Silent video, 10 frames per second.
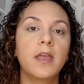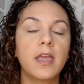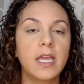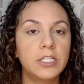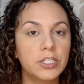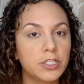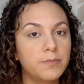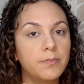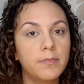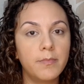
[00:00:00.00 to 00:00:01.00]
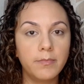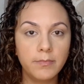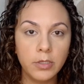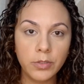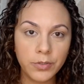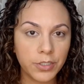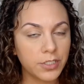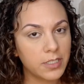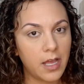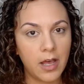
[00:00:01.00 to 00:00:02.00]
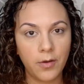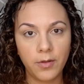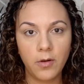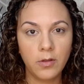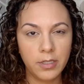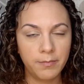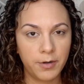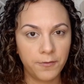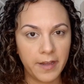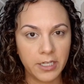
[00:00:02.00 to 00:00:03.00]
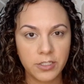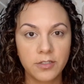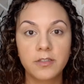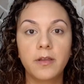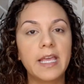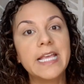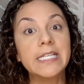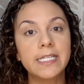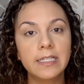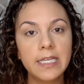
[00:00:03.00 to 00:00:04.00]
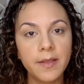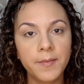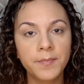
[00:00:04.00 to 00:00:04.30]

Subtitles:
it just blurs out all the imperfections easily,